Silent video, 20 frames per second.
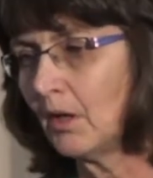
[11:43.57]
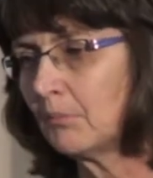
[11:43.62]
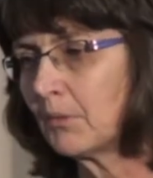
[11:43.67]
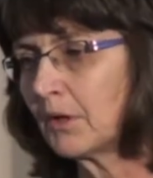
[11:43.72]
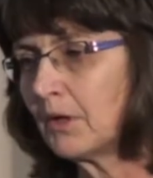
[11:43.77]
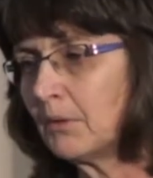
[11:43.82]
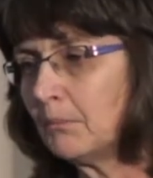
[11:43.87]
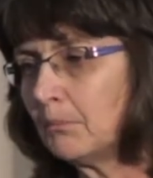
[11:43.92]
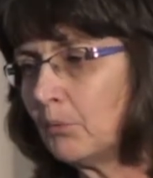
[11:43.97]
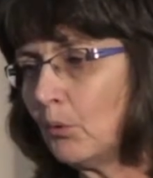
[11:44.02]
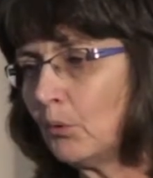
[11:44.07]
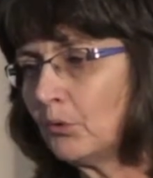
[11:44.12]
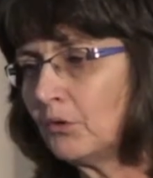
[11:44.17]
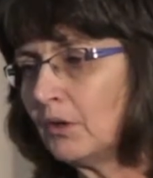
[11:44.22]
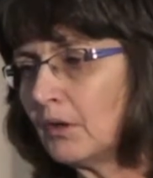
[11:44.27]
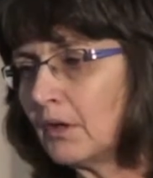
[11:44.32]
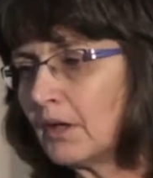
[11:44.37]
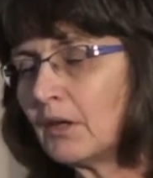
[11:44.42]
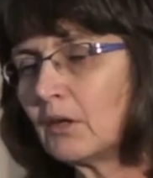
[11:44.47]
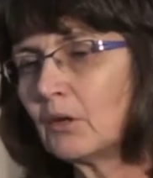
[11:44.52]
but
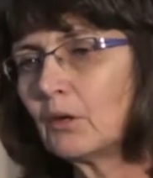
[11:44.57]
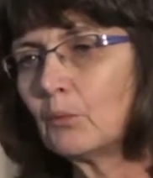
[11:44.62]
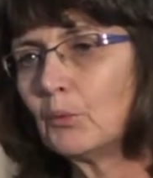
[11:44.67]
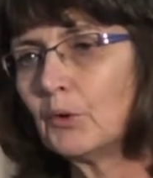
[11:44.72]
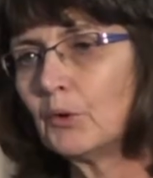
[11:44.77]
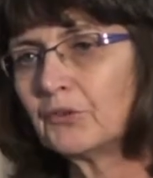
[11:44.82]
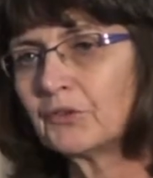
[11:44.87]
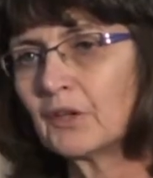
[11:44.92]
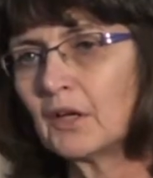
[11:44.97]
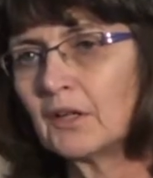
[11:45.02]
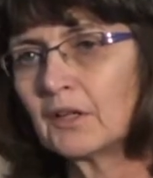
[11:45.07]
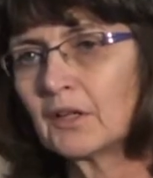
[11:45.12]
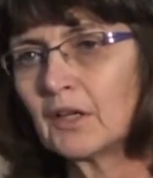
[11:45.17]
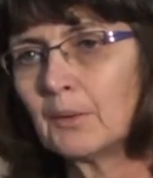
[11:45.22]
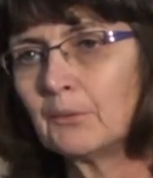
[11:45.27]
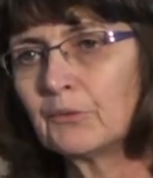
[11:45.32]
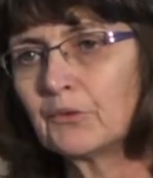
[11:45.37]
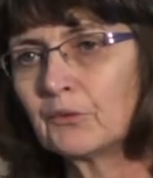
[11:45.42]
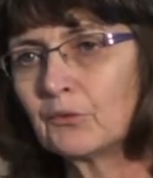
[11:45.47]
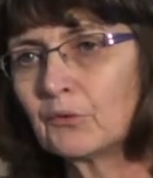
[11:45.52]
importantly, worse
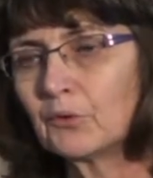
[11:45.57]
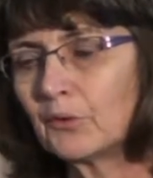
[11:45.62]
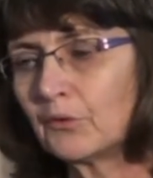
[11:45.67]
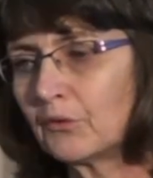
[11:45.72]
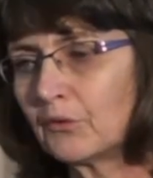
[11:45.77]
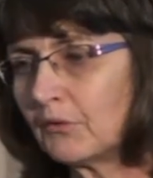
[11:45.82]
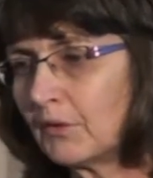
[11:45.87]
outcomes in terms